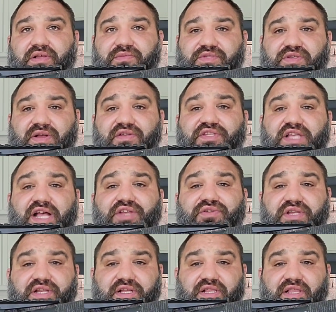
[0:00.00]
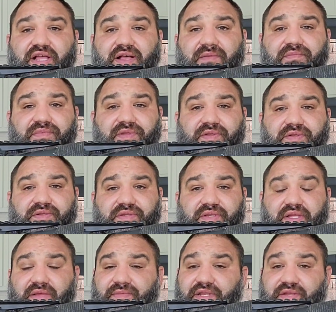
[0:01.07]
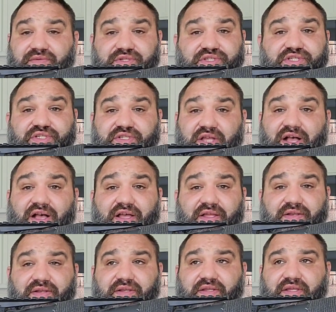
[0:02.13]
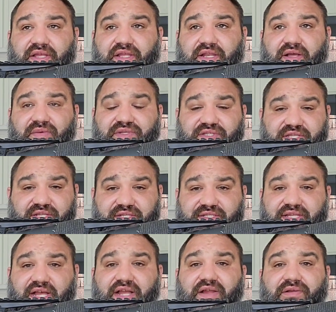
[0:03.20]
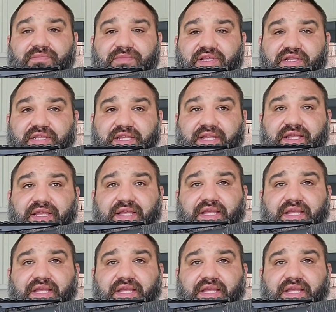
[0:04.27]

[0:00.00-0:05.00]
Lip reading: So I was hydrating a lot, but I mean, it was just hot, and I was getting tired mentally.